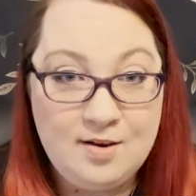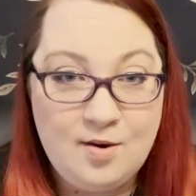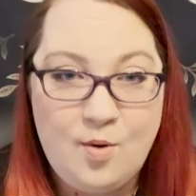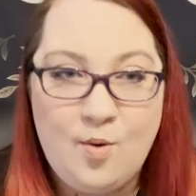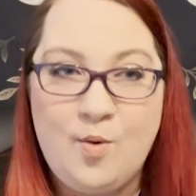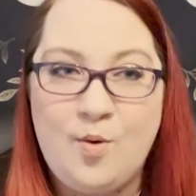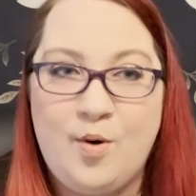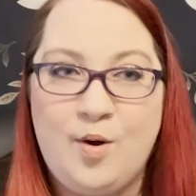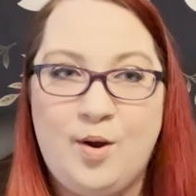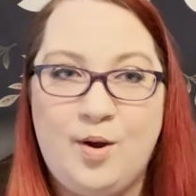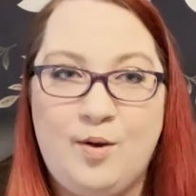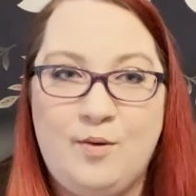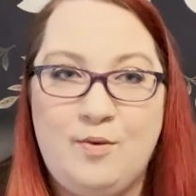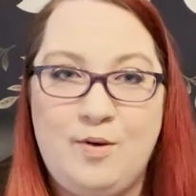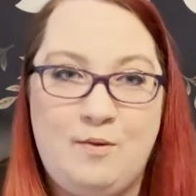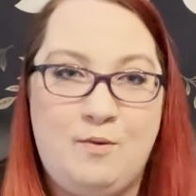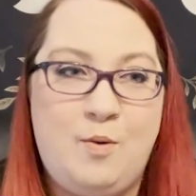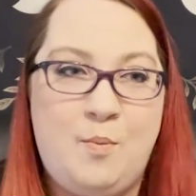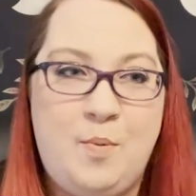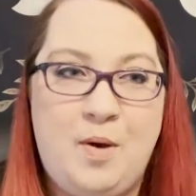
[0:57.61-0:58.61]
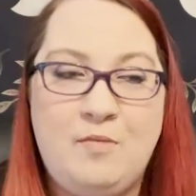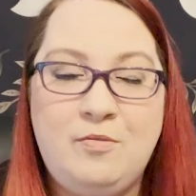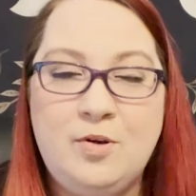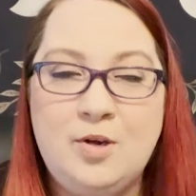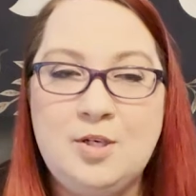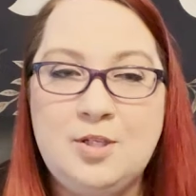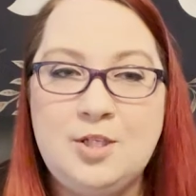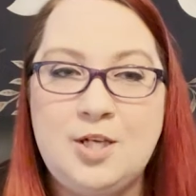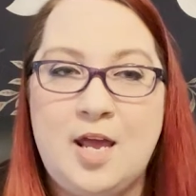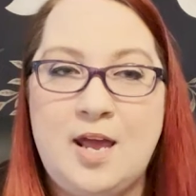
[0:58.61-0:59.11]
or your favorite
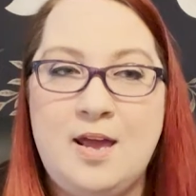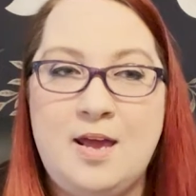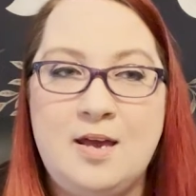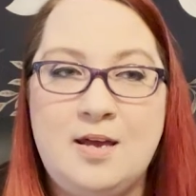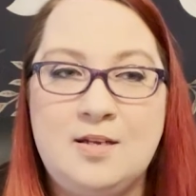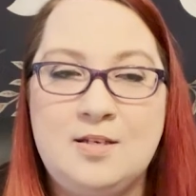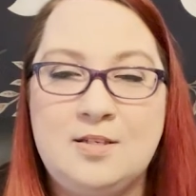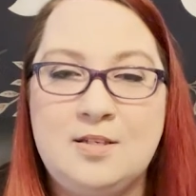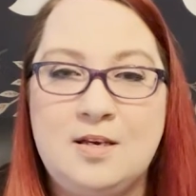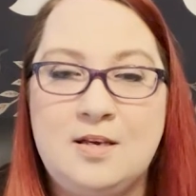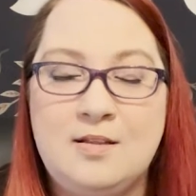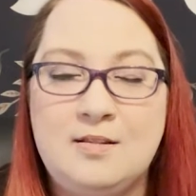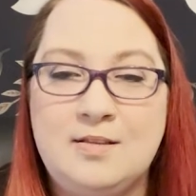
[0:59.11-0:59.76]
beverage and